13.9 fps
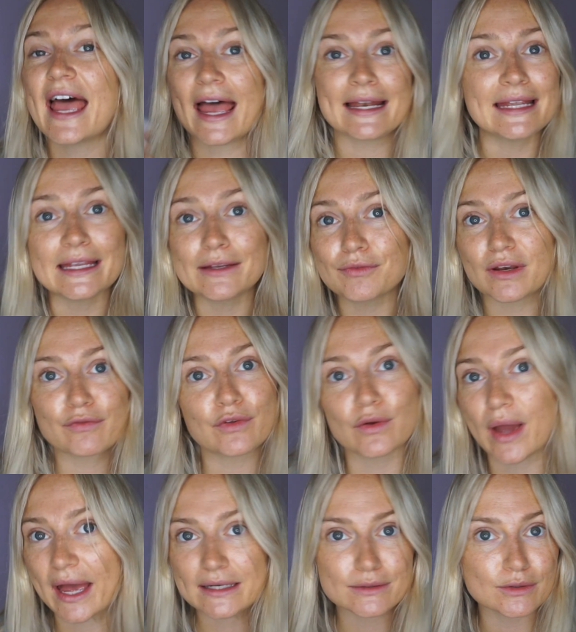and even if you
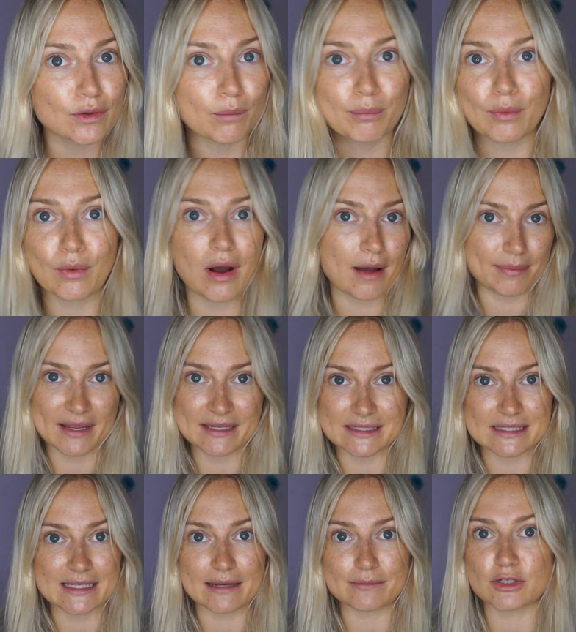had got brought up as the
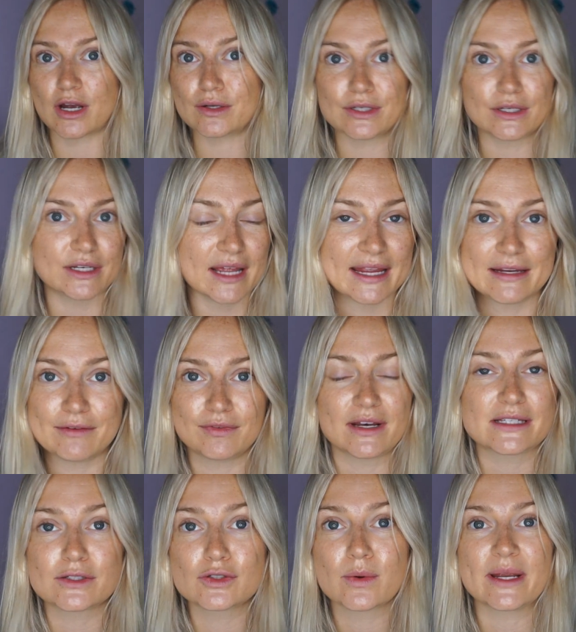same childhood, even
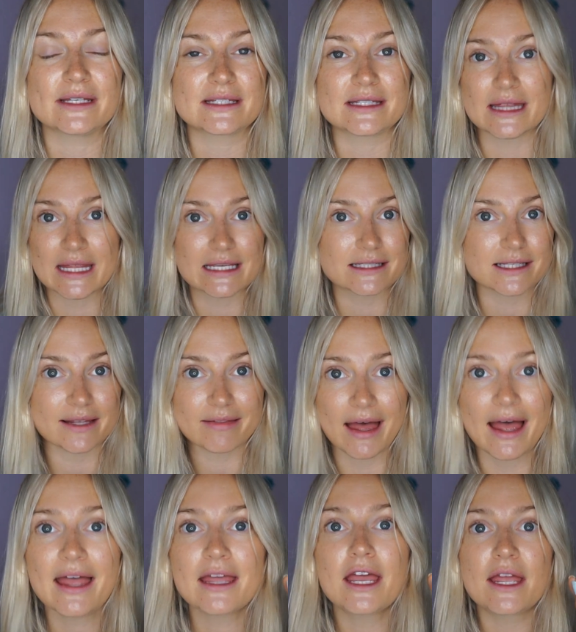as twins and things like
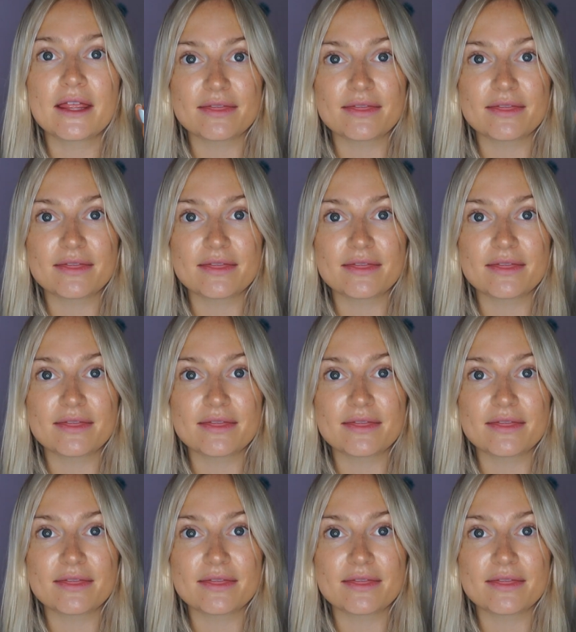that,